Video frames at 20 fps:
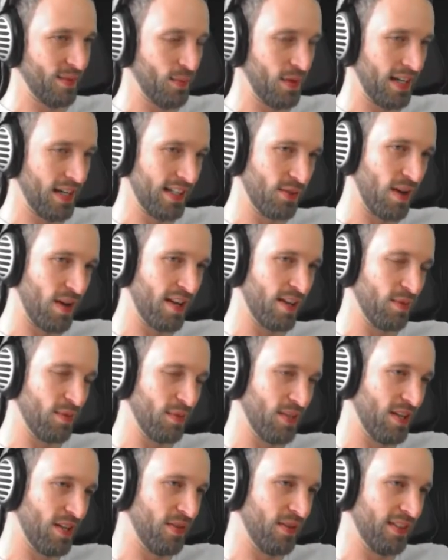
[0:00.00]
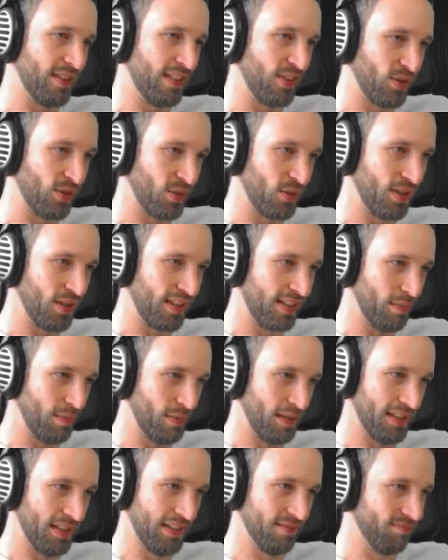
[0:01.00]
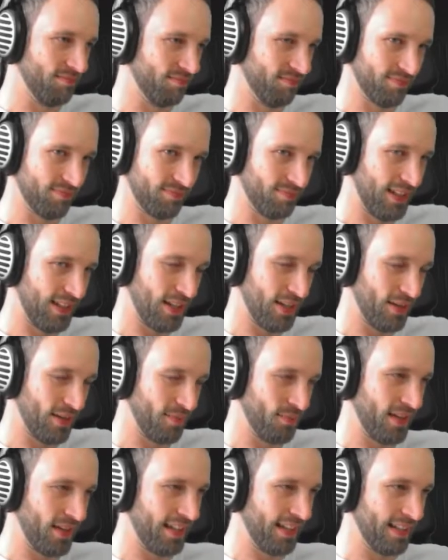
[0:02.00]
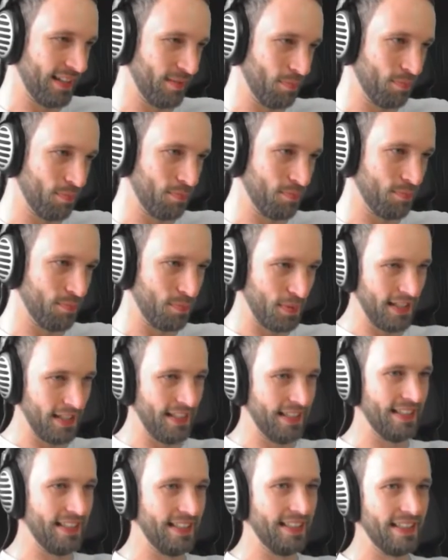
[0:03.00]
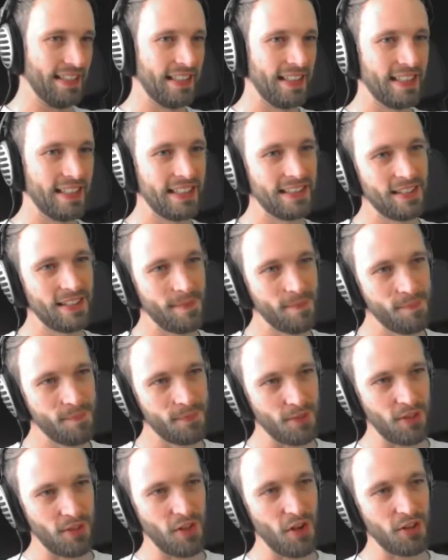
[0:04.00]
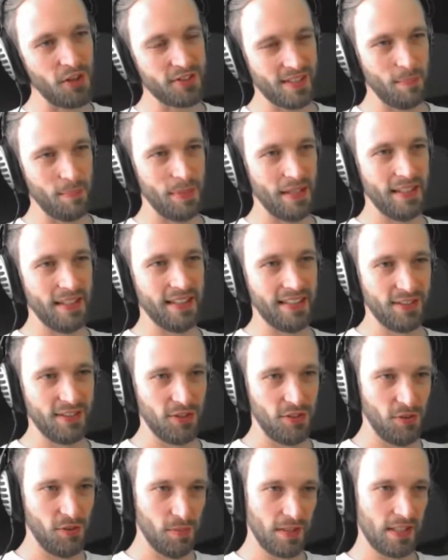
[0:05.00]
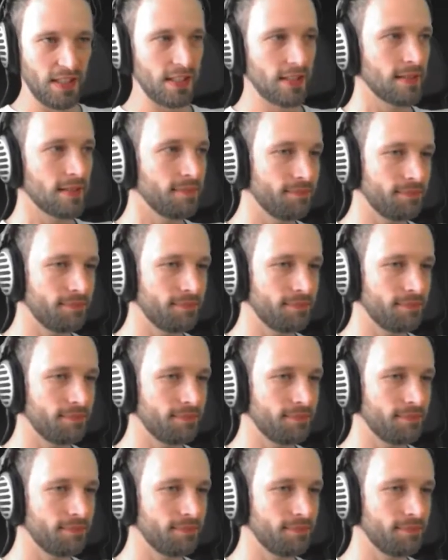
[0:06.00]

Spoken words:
Whereas randomly generated stories can be, you know, they can be not appealing to humans.